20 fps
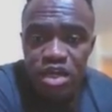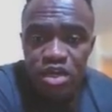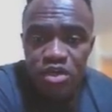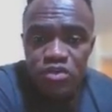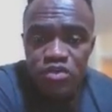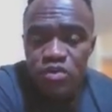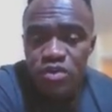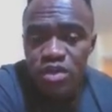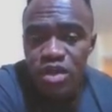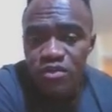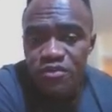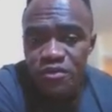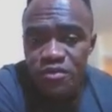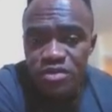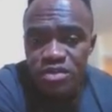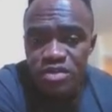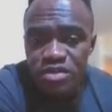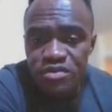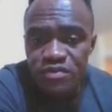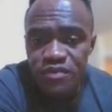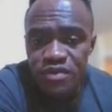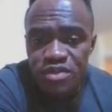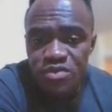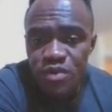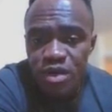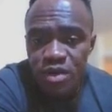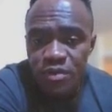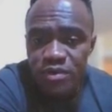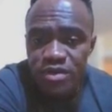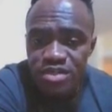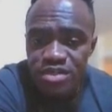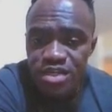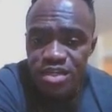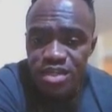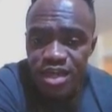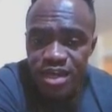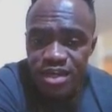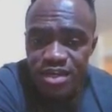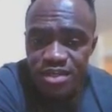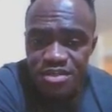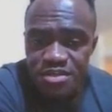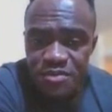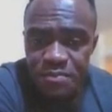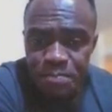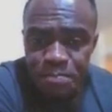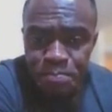So, now, for instance, the reason why I want to say that is